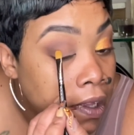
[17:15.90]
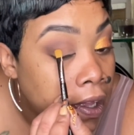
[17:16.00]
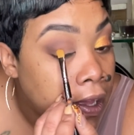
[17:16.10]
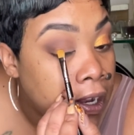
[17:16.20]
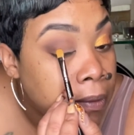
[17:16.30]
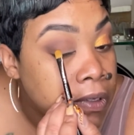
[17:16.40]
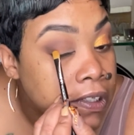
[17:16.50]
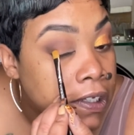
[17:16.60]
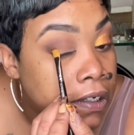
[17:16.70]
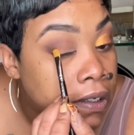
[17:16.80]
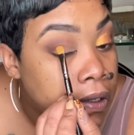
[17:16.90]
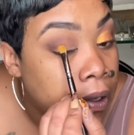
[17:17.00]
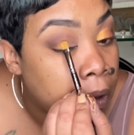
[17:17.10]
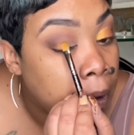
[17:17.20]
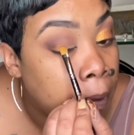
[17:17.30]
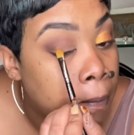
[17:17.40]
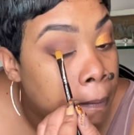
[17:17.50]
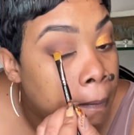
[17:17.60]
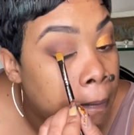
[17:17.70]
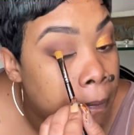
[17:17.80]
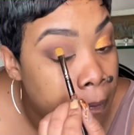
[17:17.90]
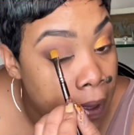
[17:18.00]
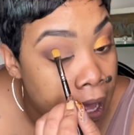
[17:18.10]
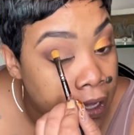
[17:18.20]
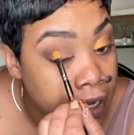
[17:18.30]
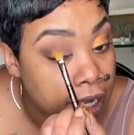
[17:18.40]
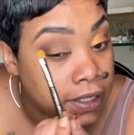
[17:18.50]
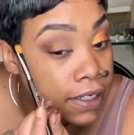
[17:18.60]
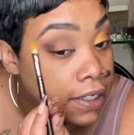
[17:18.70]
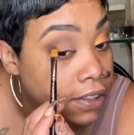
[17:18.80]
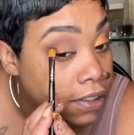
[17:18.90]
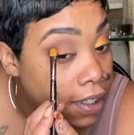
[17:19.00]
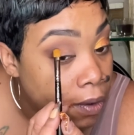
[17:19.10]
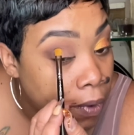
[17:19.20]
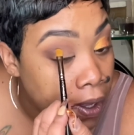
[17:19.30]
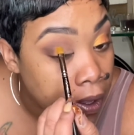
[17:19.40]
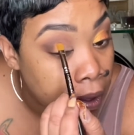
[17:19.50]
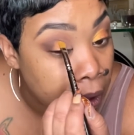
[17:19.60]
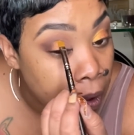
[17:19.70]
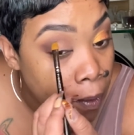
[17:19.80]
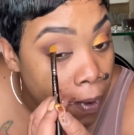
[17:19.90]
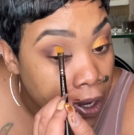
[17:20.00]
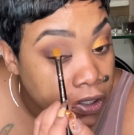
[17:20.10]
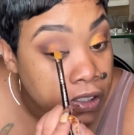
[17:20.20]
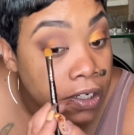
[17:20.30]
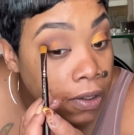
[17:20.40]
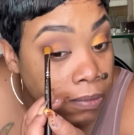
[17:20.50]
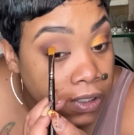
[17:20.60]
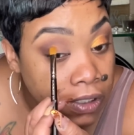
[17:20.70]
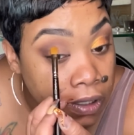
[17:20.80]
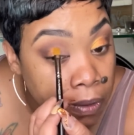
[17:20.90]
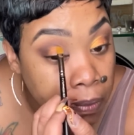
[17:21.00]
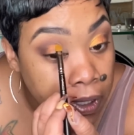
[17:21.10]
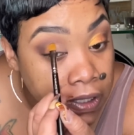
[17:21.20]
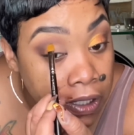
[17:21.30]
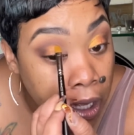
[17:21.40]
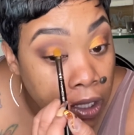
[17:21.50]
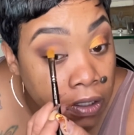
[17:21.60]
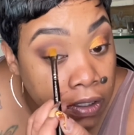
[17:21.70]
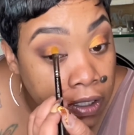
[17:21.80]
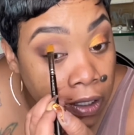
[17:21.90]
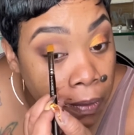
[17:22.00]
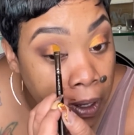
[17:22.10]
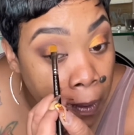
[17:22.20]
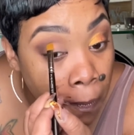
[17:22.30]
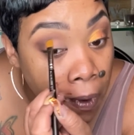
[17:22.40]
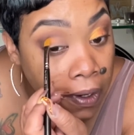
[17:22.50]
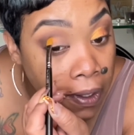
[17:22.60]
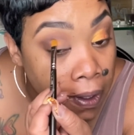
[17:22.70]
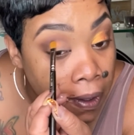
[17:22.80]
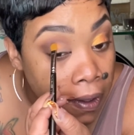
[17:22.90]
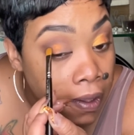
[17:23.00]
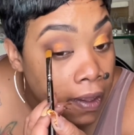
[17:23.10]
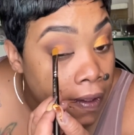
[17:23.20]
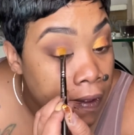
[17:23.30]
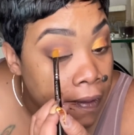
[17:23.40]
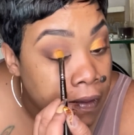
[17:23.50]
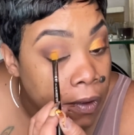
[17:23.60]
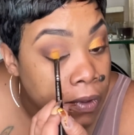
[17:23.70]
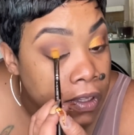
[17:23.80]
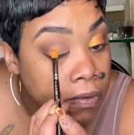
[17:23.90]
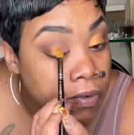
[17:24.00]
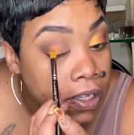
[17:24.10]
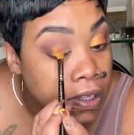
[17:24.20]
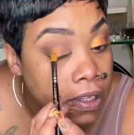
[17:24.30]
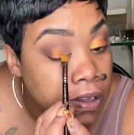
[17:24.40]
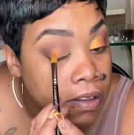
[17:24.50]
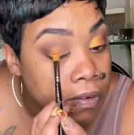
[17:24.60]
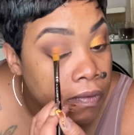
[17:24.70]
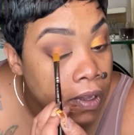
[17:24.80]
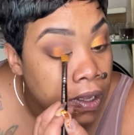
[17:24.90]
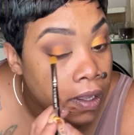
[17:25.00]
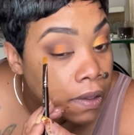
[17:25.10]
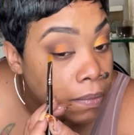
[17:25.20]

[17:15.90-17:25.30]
and I'm just gonna pat like I did so that way, well actually no, I'm just gonna place the color, get it where I want it, and then we can re-intensify